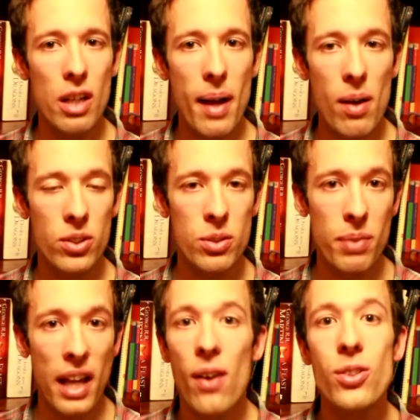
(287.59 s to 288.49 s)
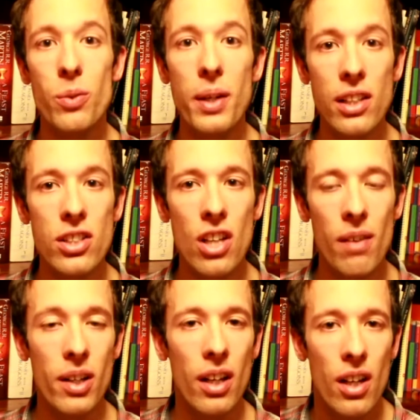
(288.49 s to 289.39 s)
about something else that we can
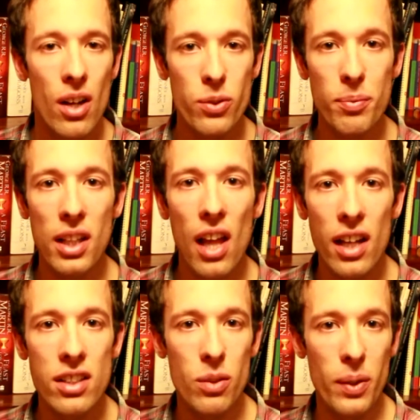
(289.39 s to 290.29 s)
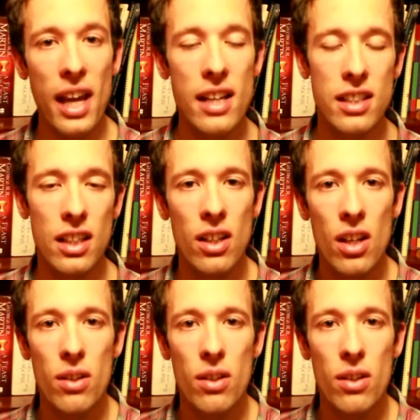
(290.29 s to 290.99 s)
discover from the light that we're getting